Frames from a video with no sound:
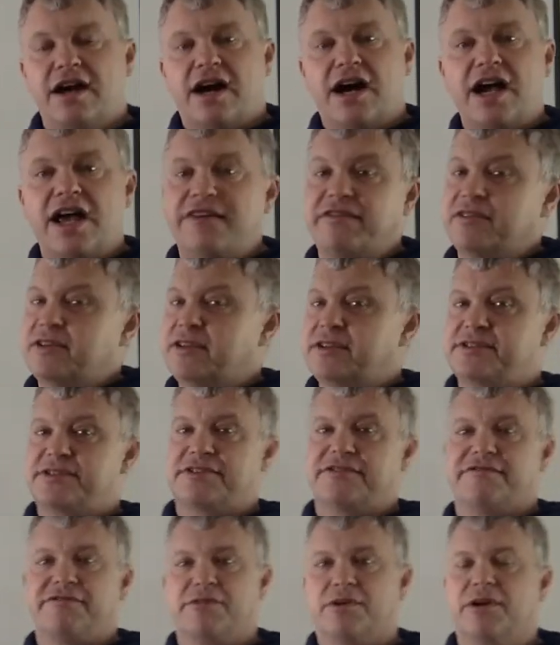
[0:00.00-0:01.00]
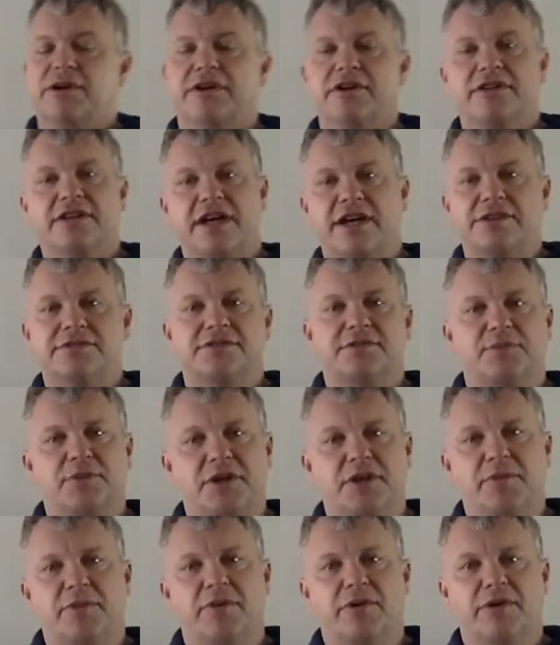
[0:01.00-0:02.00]
I have a list of 400,000
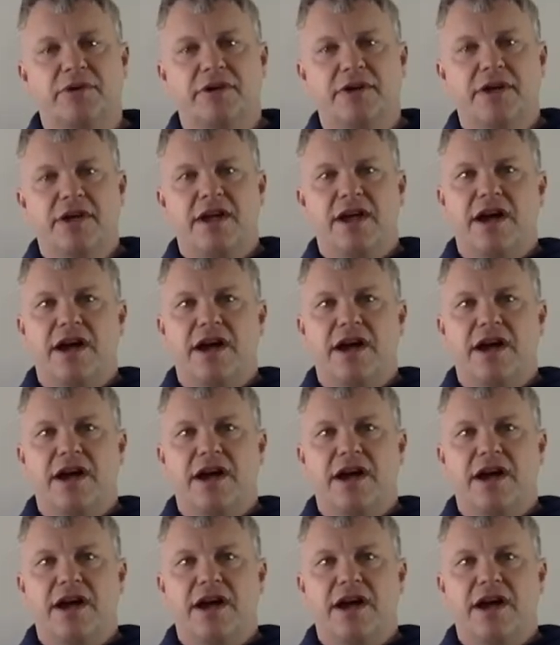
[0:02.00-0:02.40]
people.